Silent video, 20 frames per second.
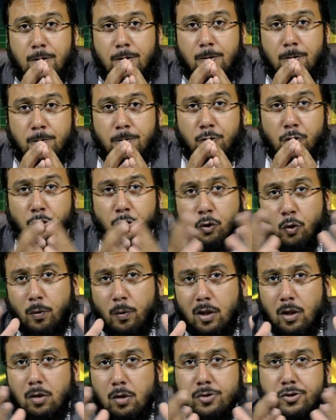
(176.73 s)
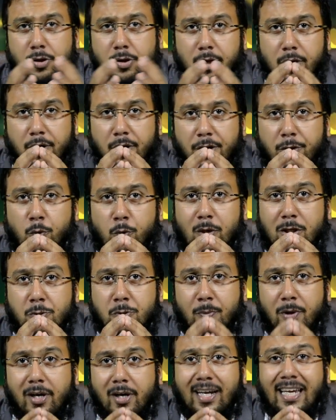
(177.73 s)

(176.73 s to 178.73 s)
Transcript: So you will also learn to expertly